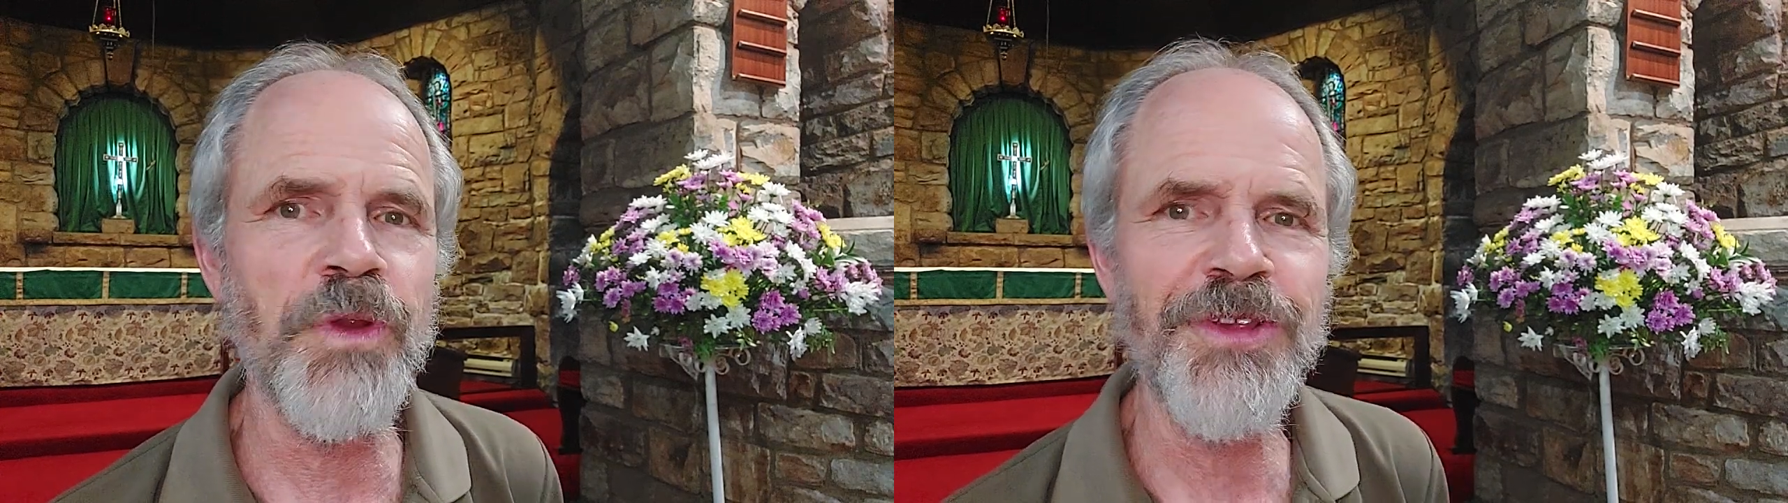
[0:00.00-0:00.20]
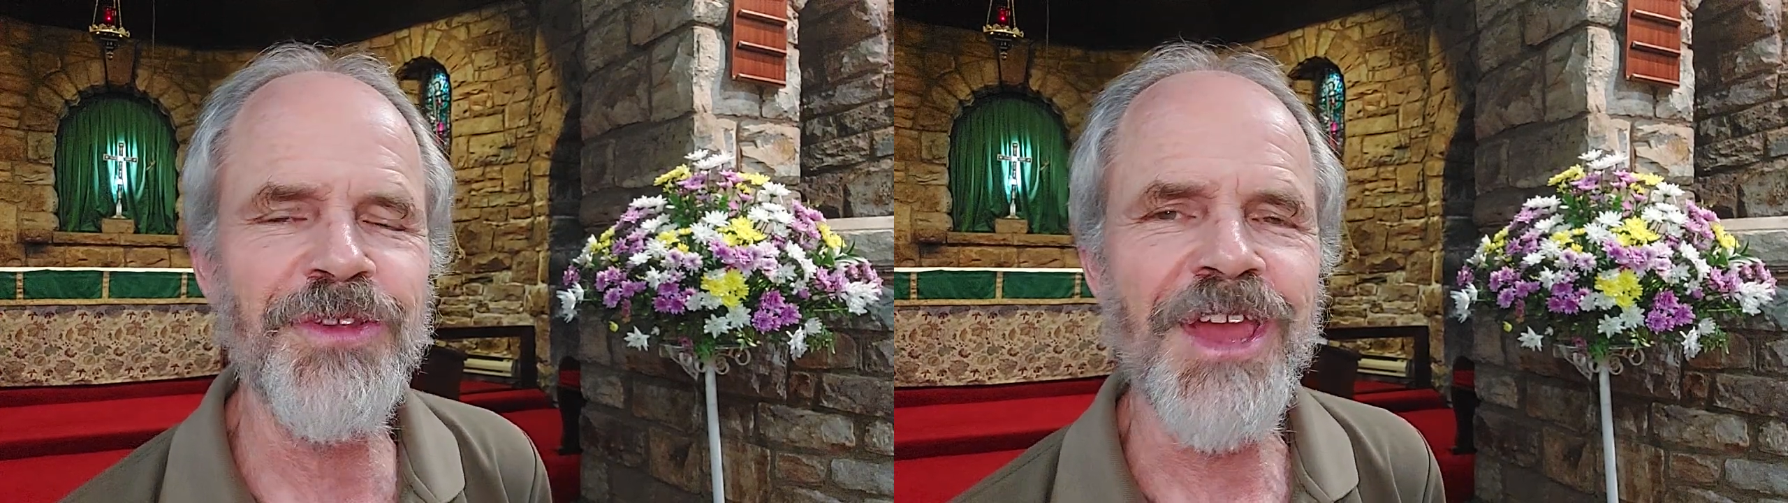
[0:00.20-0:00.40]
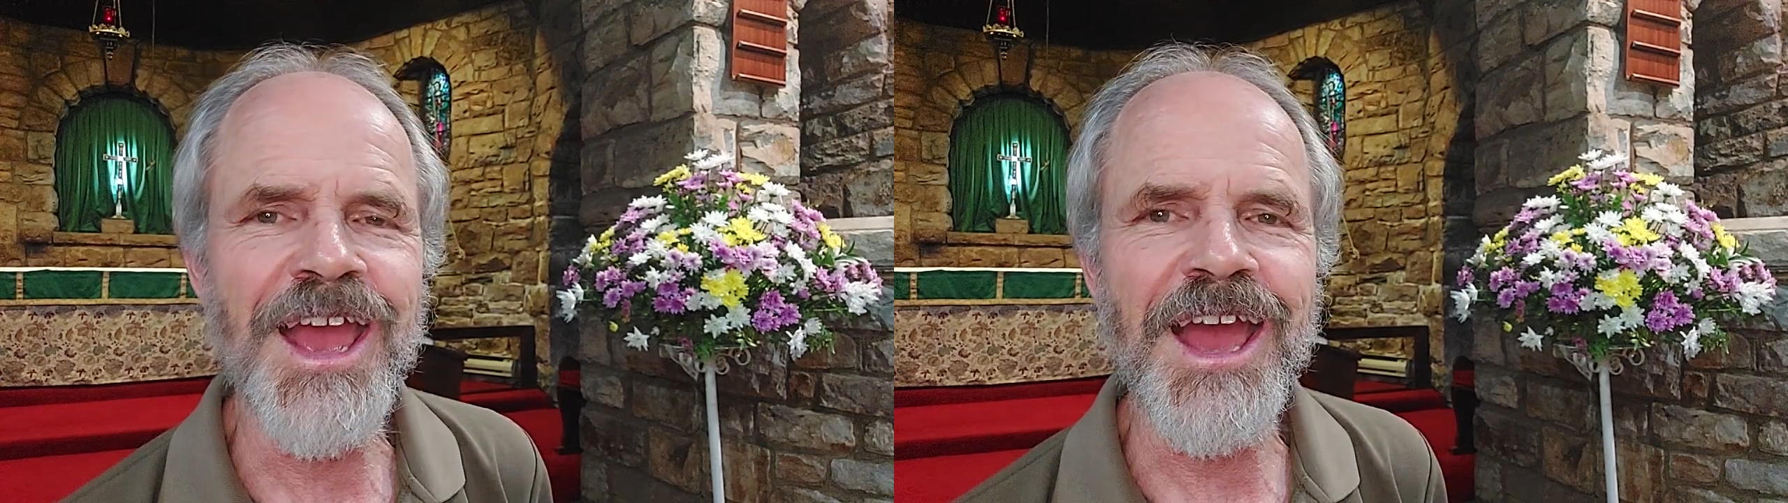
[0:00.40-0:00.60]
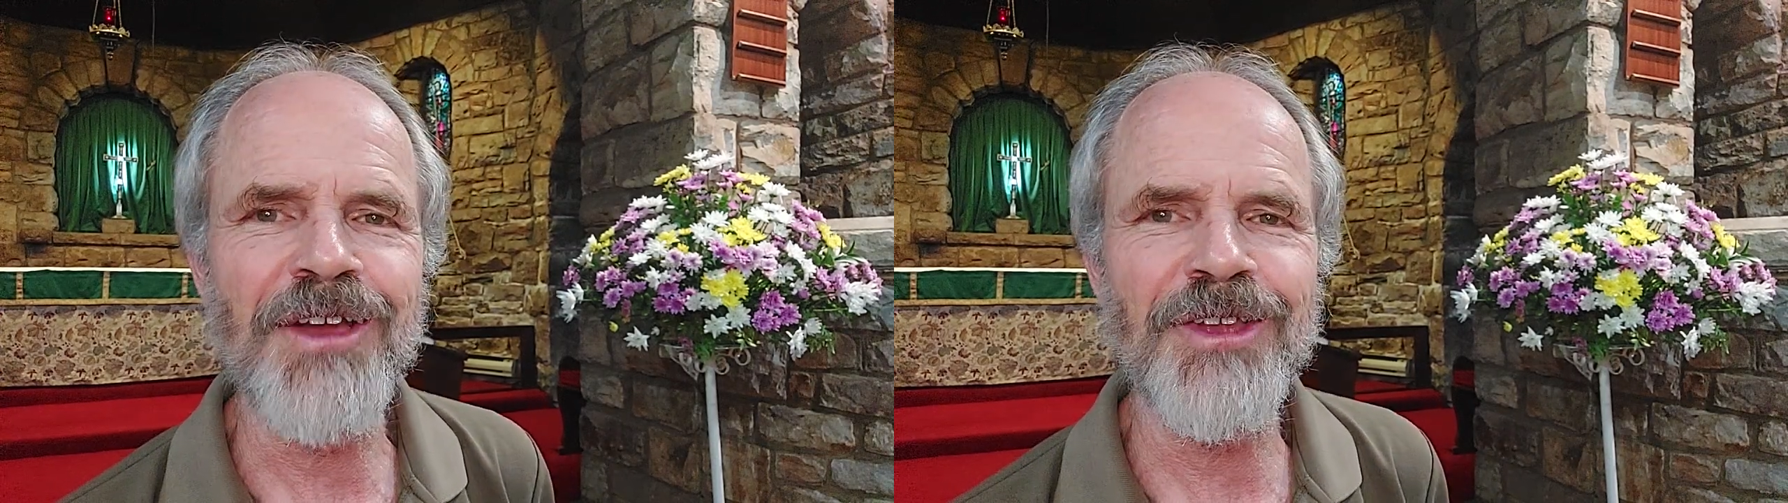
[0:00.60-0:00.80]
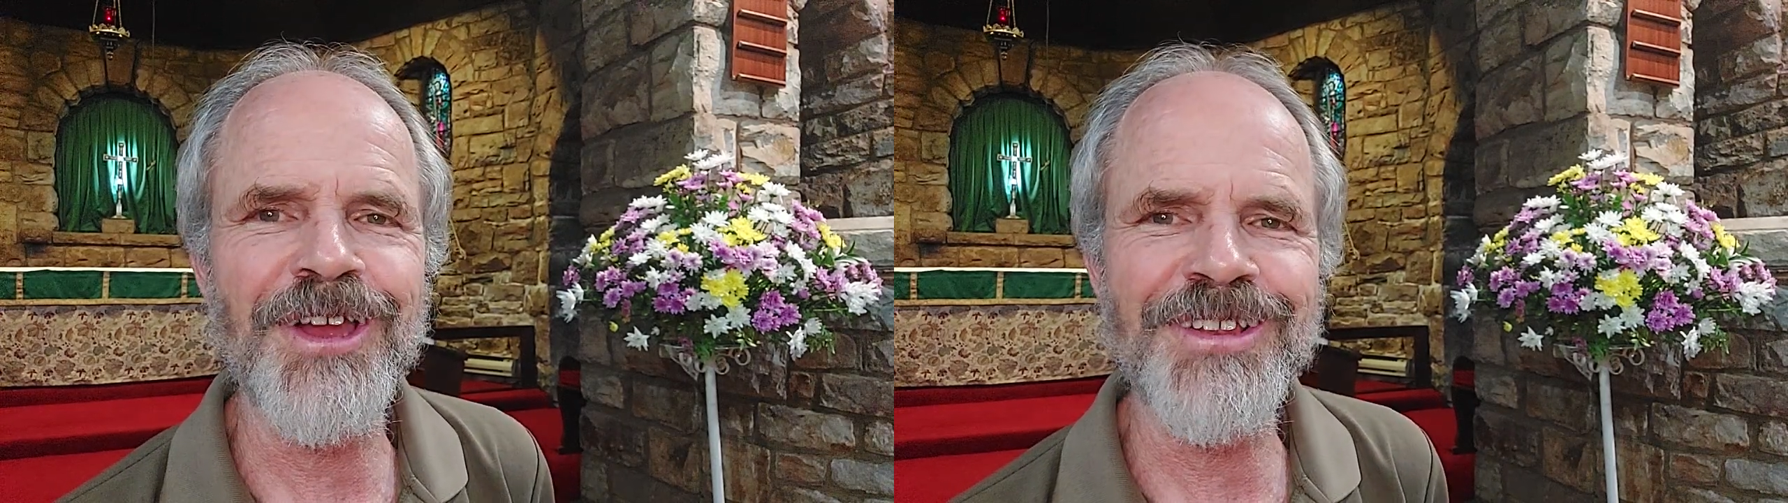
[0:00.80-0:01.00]
Whereas
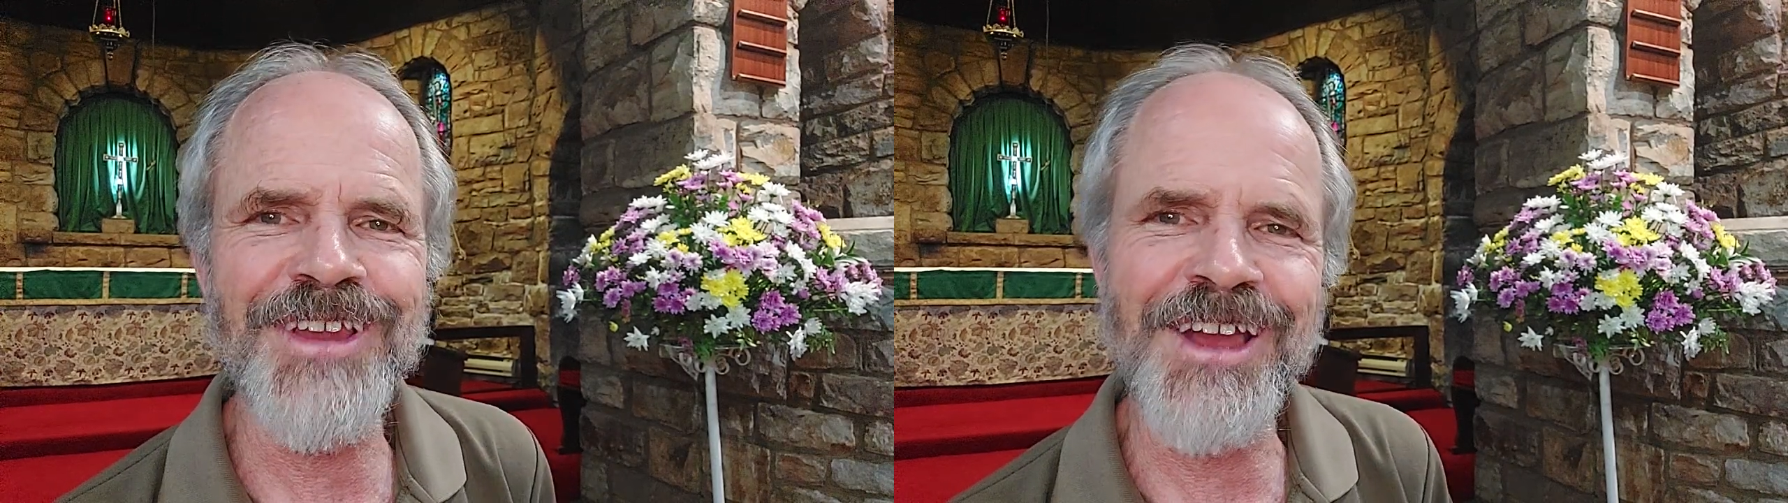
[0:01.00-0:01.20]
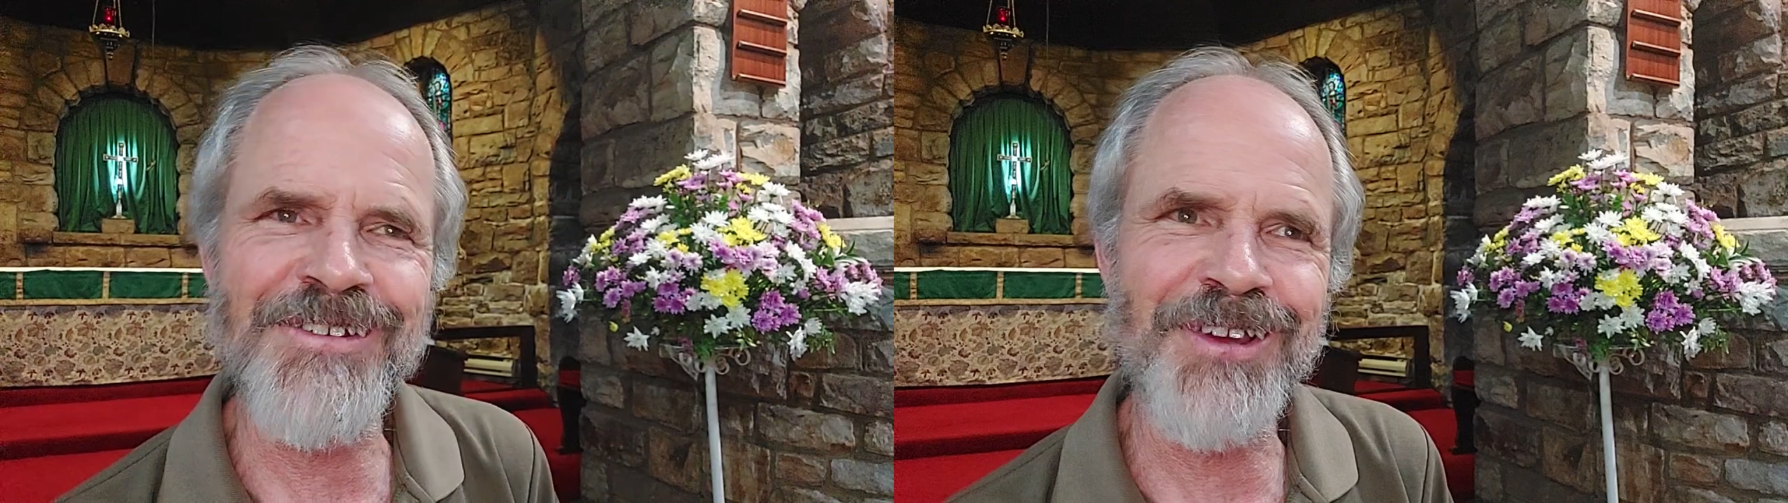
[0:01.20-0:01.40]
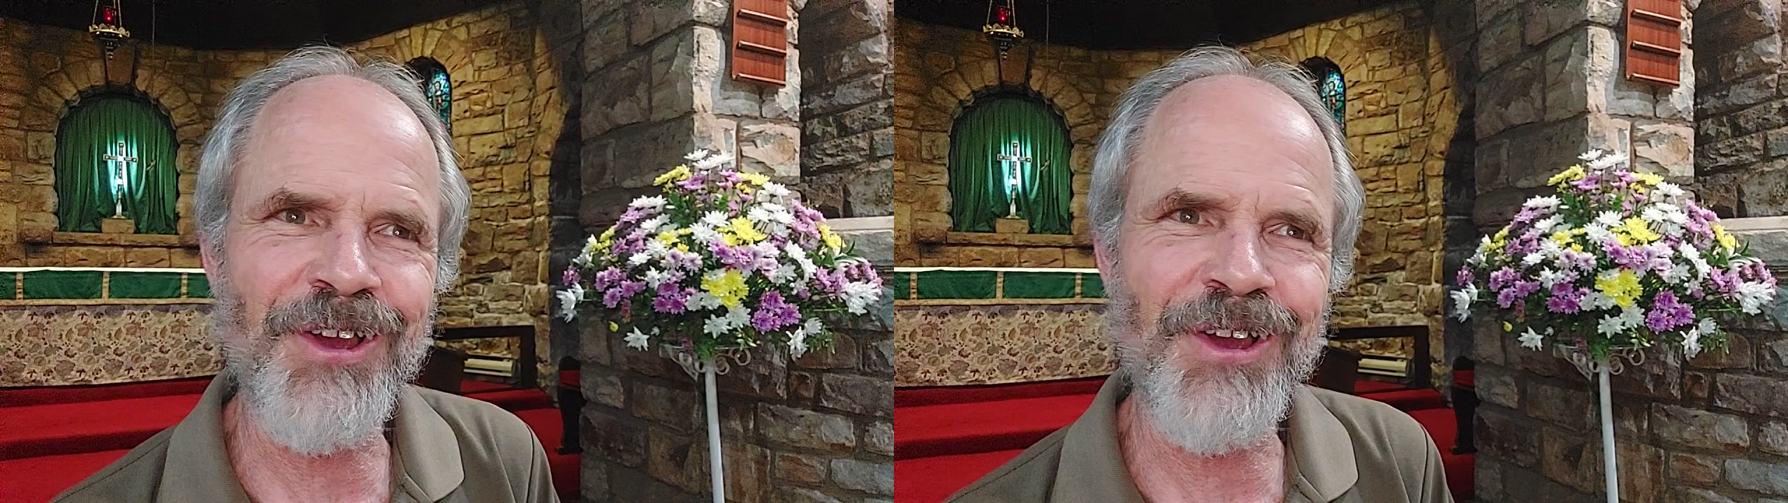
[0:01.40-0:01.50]
our, our, our,